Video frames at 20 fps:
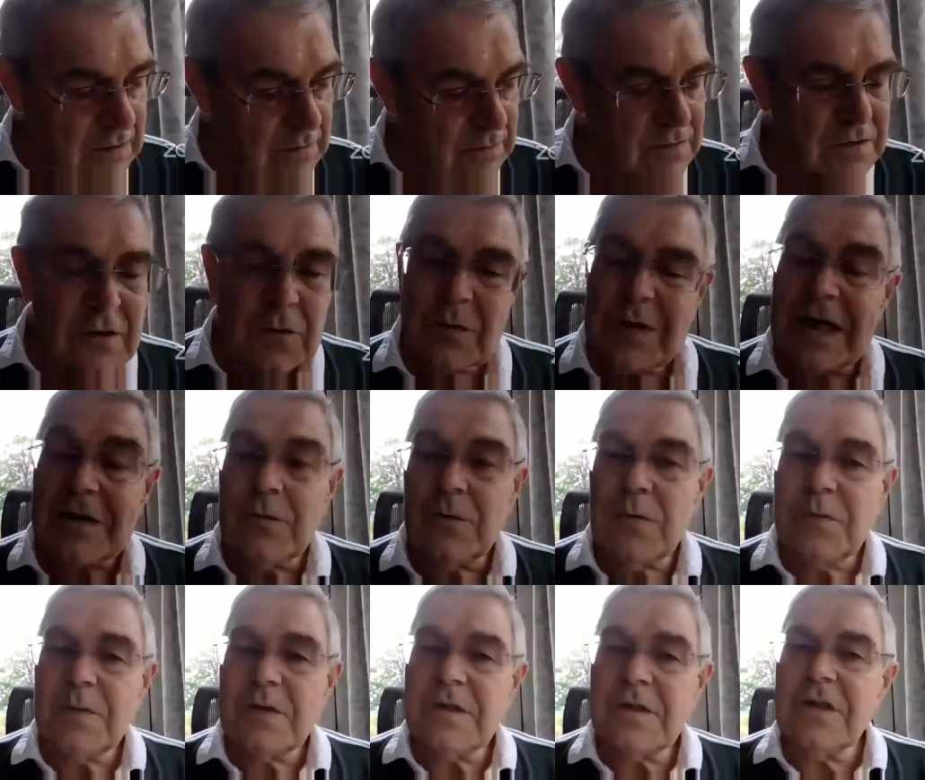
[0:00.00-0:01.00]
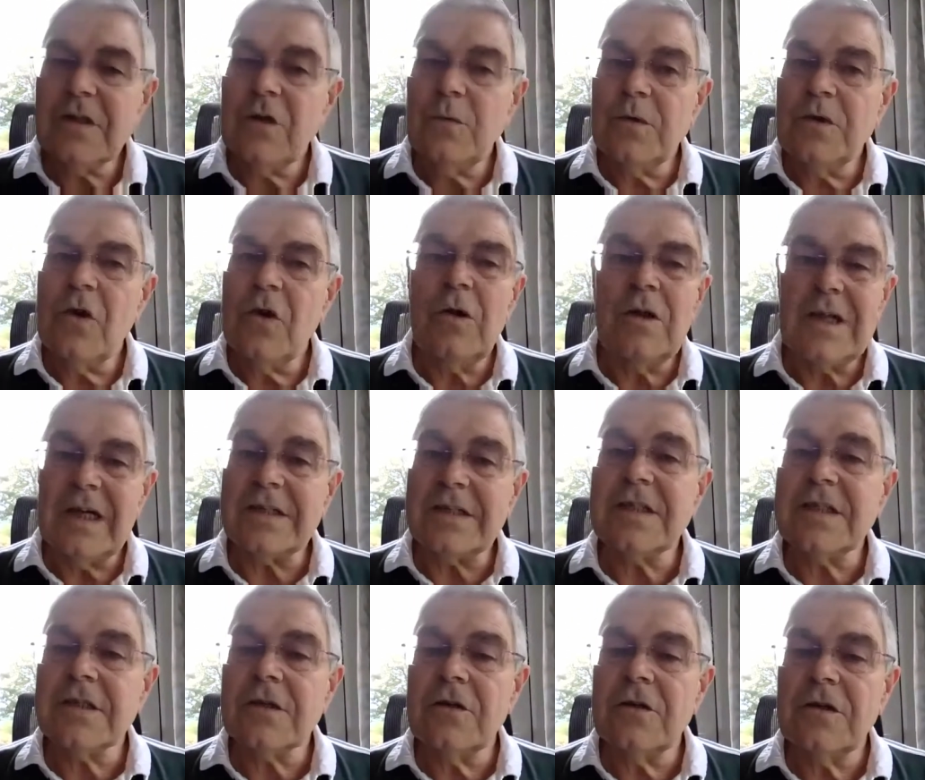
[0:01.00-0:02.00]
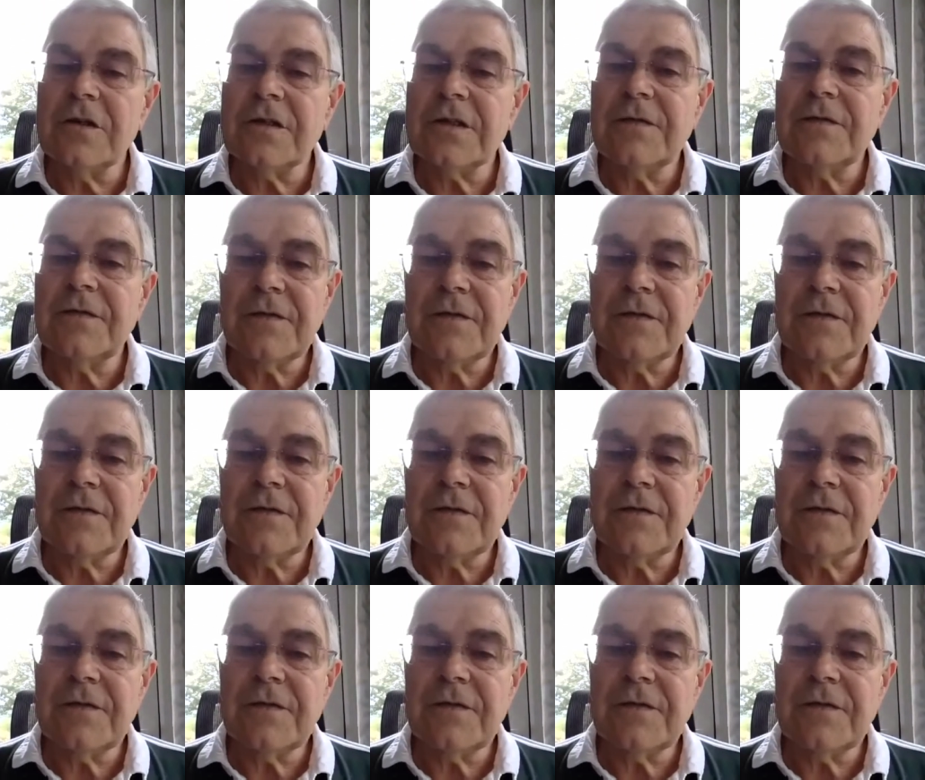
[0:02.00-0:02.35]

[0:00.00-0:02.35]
So that we call that discursive